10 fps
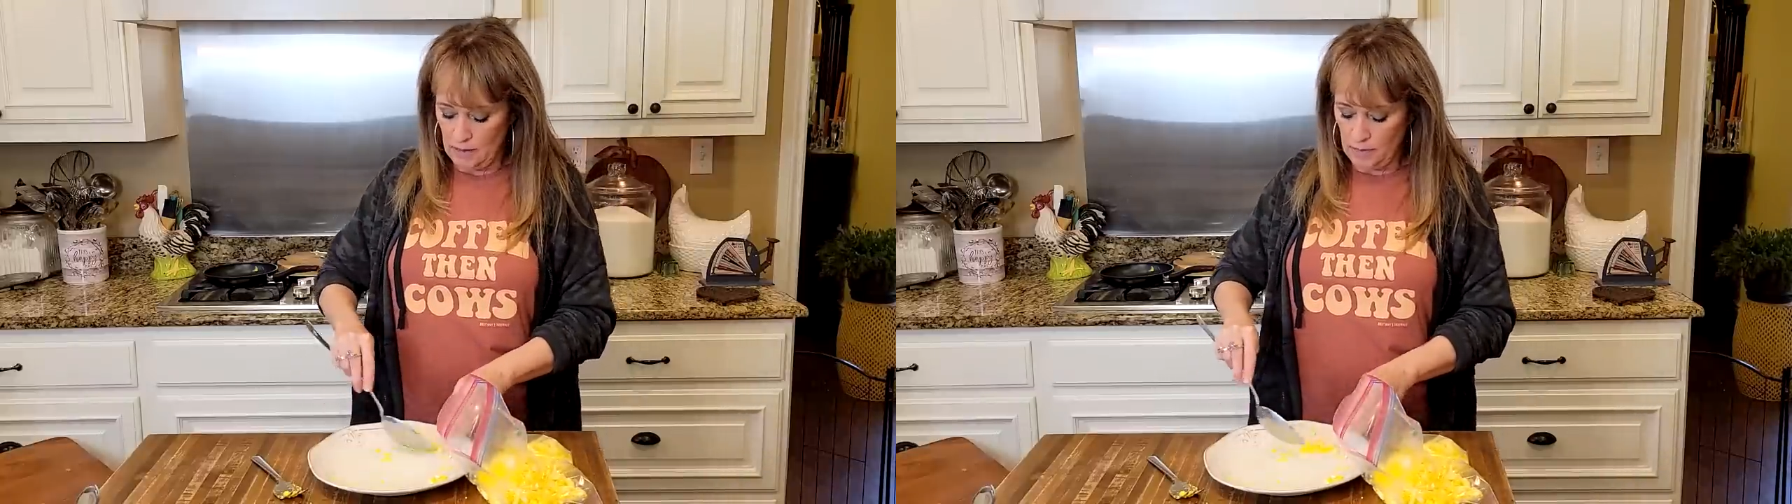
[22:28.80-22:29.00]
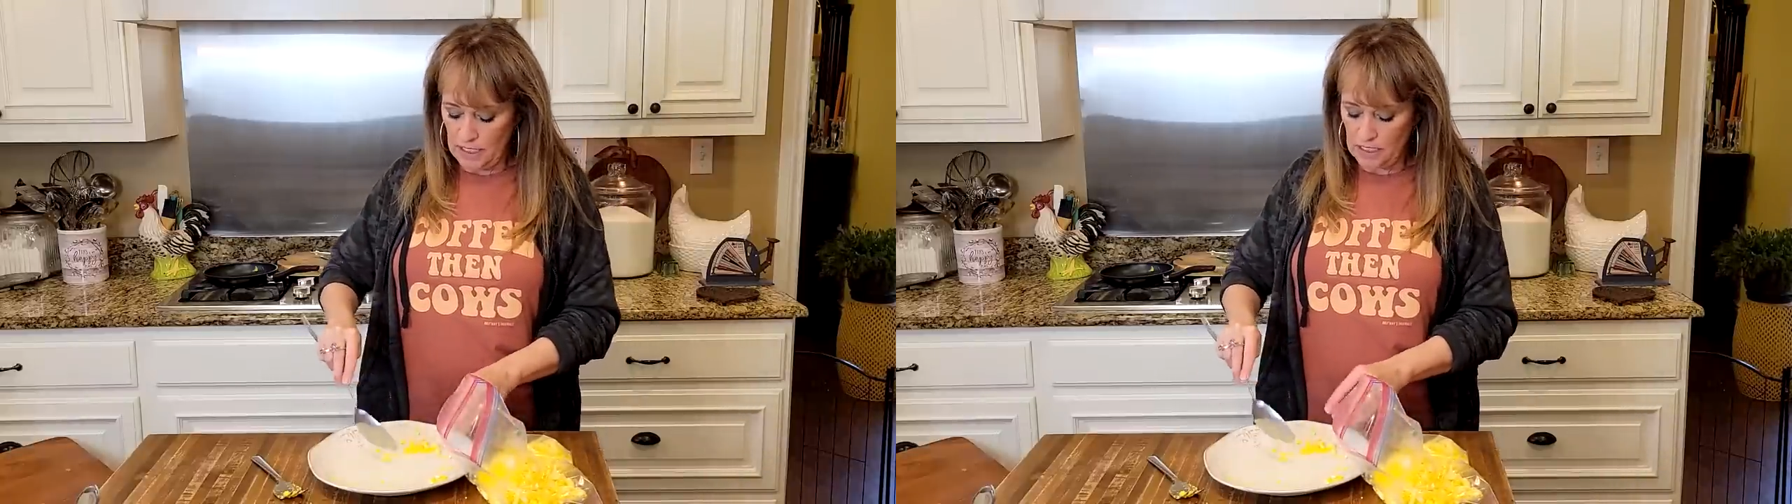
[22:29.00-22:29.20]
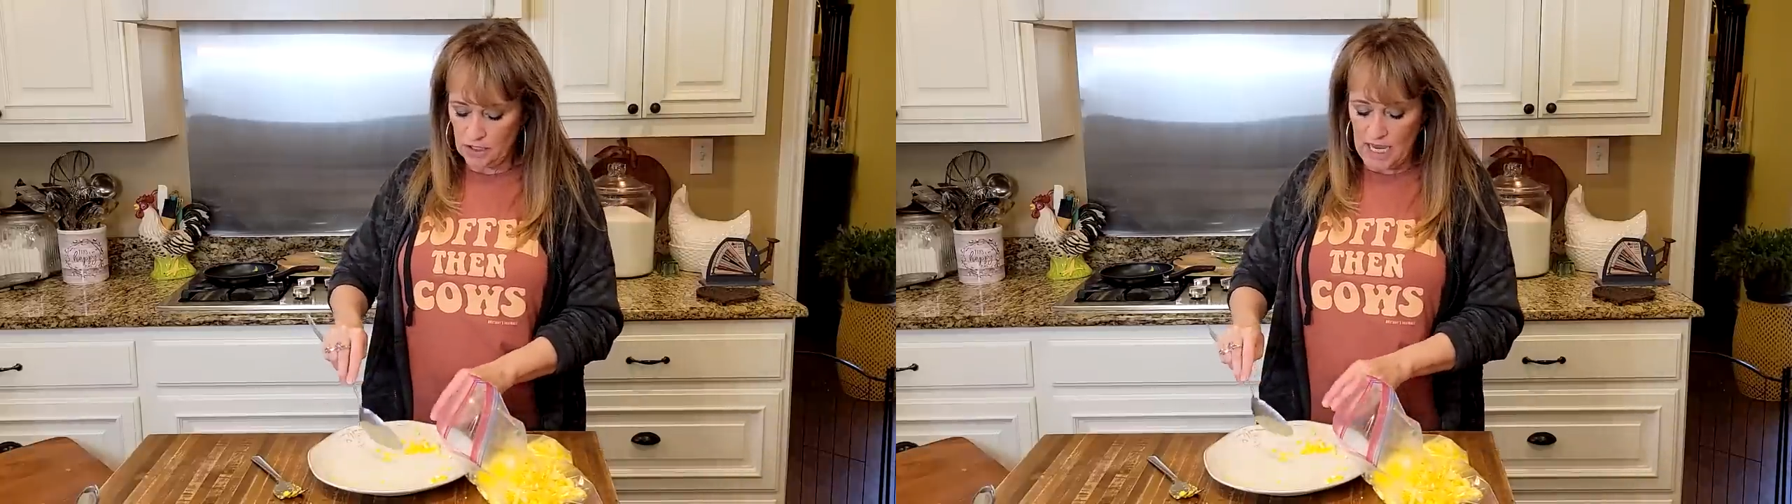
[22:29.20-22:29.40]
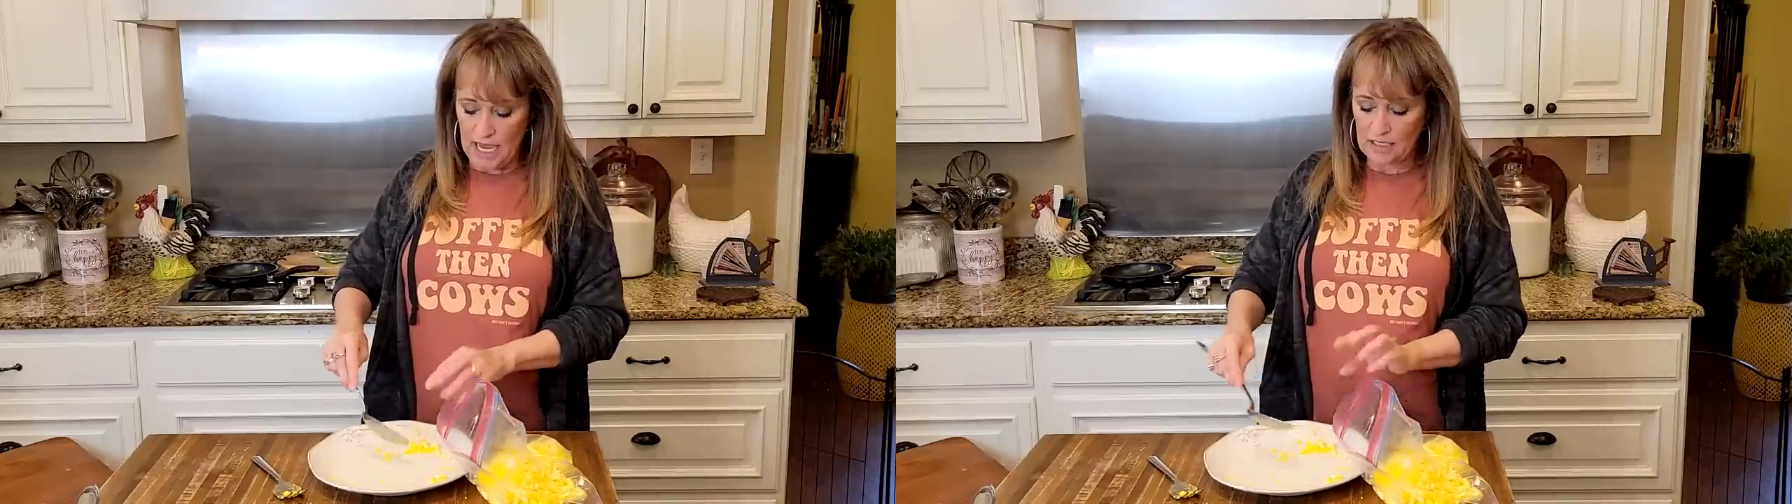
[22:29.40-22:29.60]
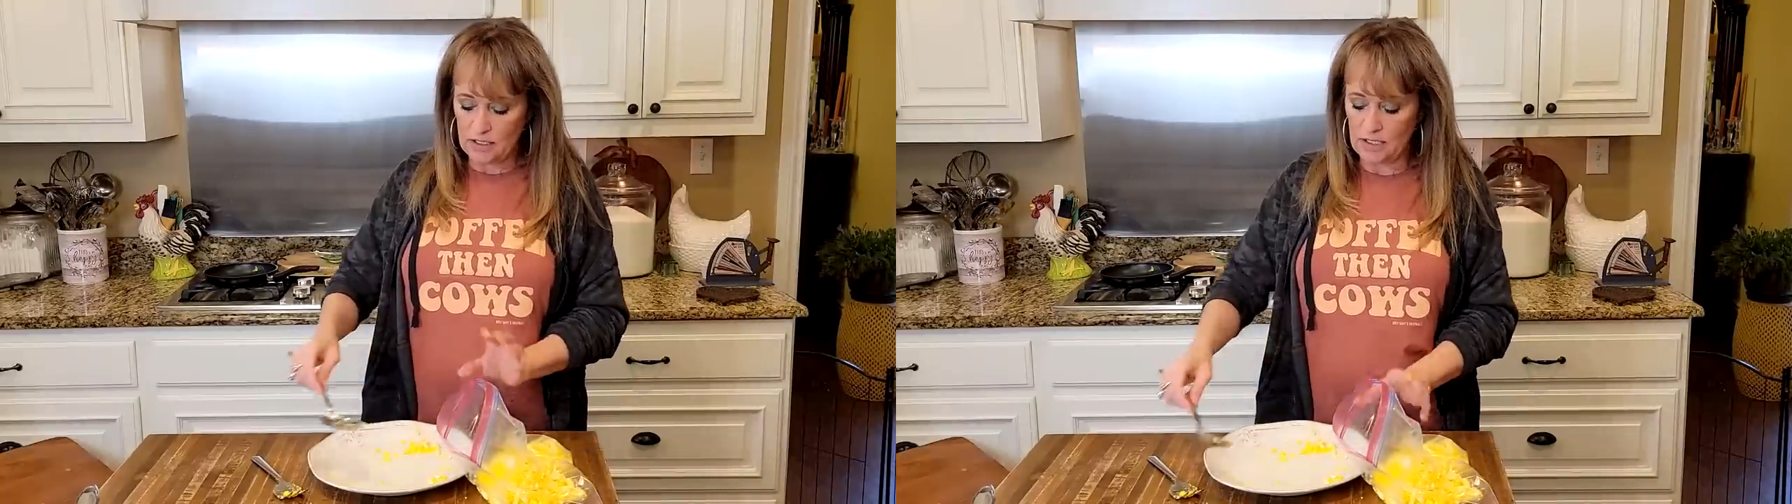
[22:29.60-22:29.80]
Benny
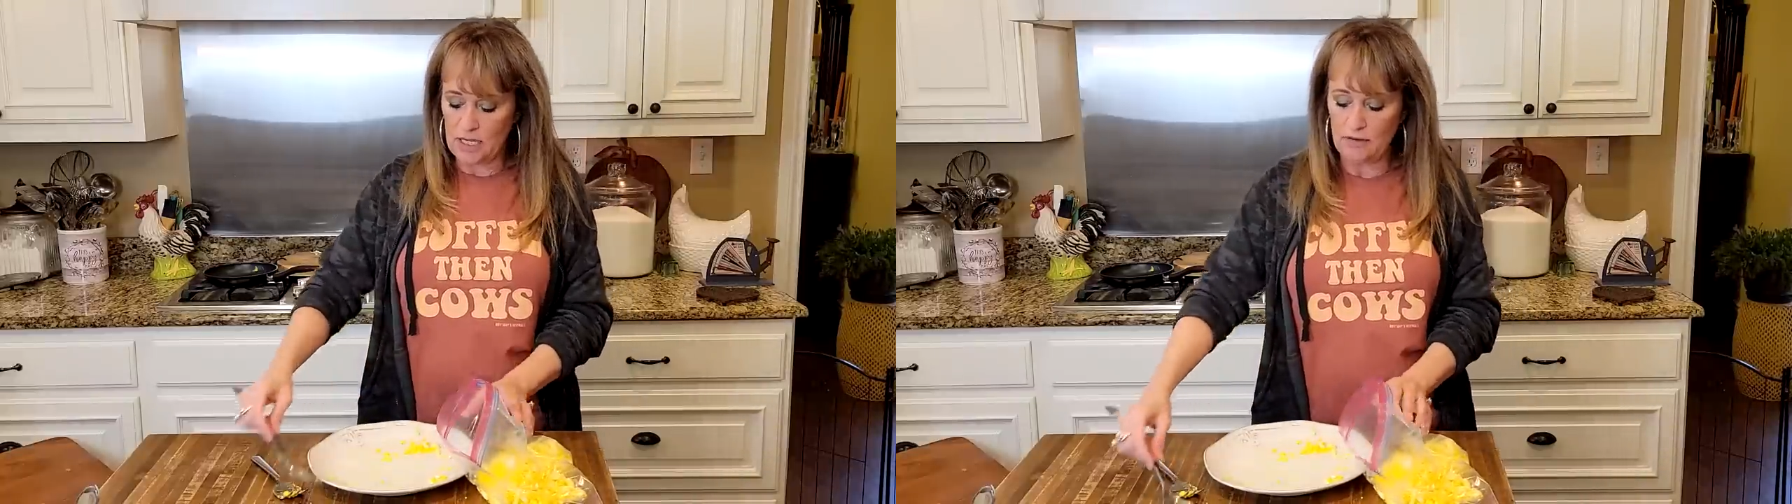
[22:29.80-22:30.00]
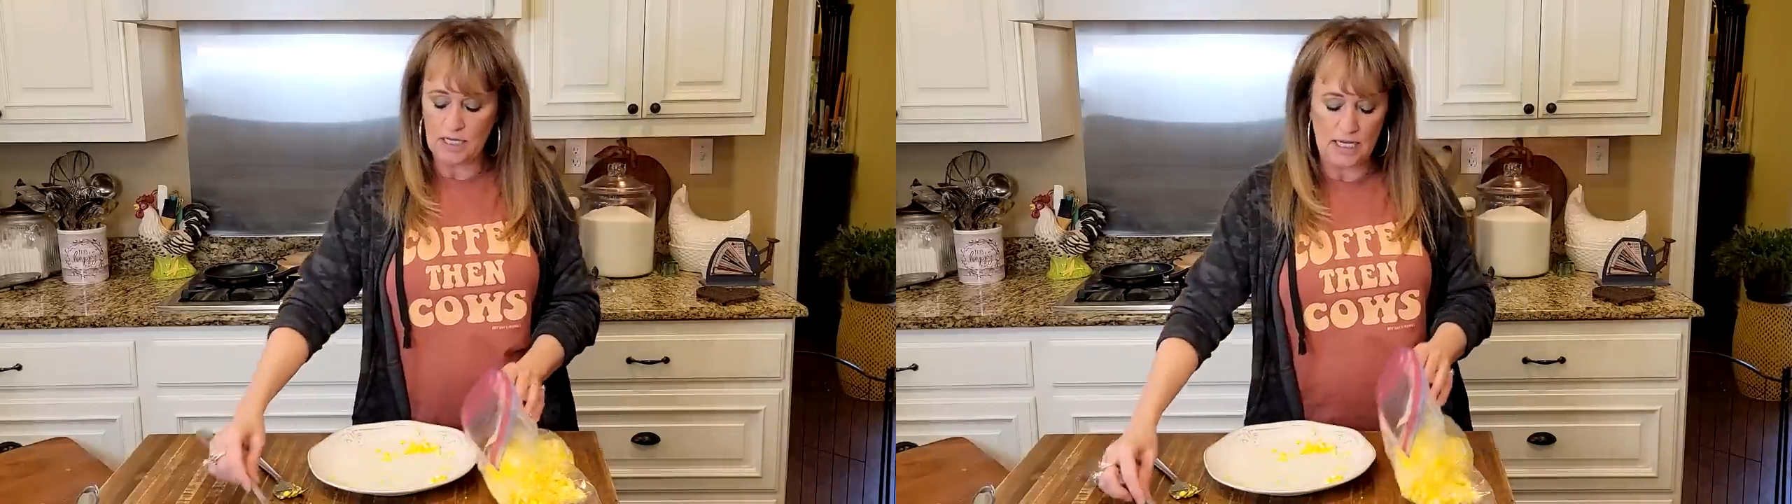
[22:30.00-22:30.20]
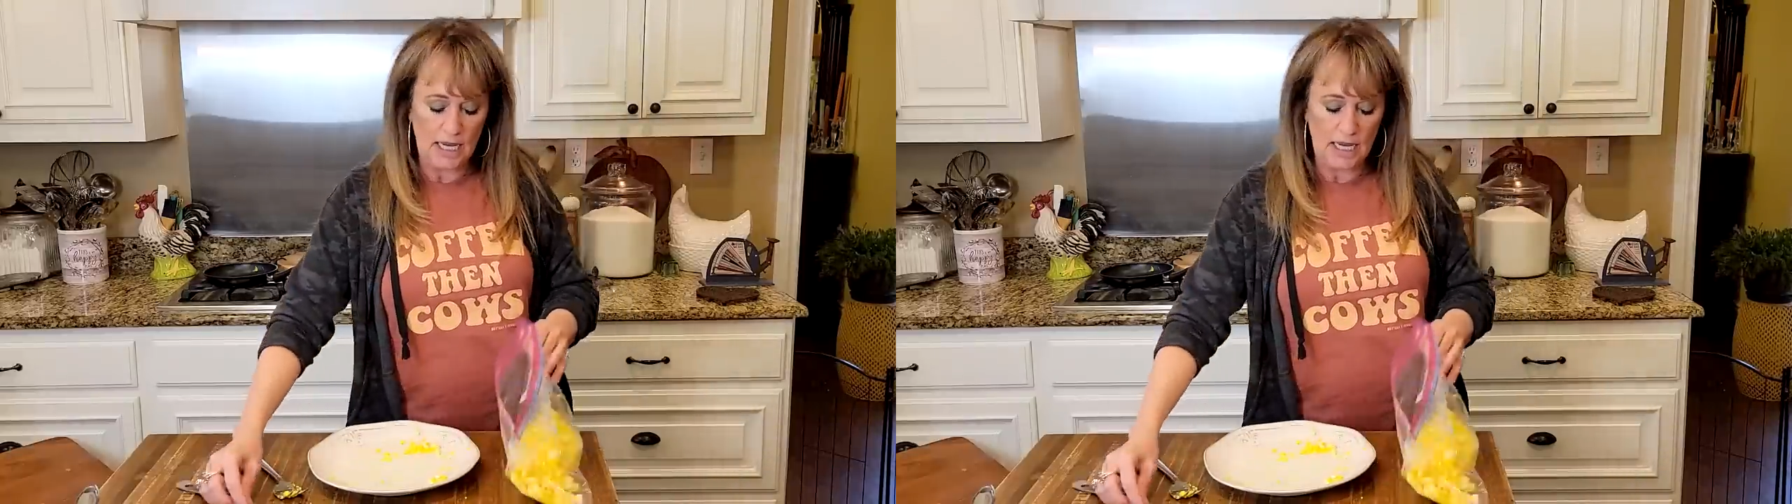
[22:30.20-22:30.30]
Jax, do y'all get